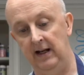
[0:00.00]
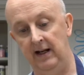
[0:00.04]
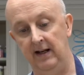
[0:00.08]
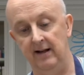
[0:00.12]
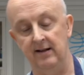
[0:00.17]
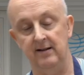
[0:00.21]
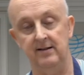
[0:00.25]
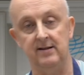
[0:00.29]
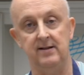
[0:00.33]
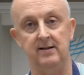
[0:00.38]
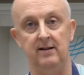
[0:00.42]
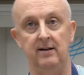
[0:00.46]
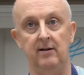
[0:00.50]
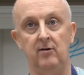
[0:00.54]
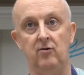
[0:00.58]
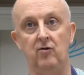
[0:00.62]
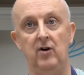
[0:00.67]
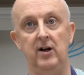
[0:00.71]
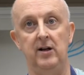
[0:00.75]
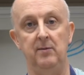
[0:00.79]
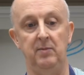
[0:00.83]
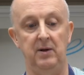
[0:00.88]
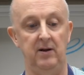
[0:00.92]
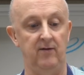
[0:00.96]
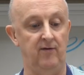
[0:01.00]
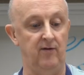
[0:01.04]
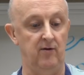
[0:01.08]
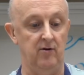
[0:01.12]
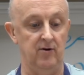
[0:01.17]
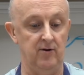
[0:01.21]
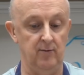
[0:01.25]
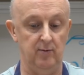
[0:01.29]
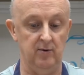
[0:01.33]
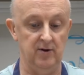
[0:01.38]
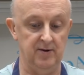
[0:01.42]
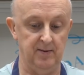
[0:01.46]
is incredibly
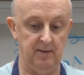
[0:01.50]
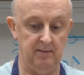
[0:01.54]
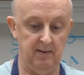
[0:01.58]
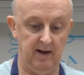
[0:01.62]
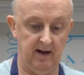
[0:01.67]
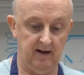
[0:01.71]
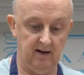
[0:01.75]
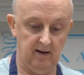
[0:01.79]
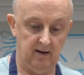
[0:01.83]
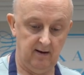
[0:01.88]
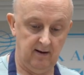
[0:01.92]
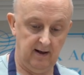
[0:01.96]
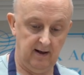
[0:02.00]
affordable to be making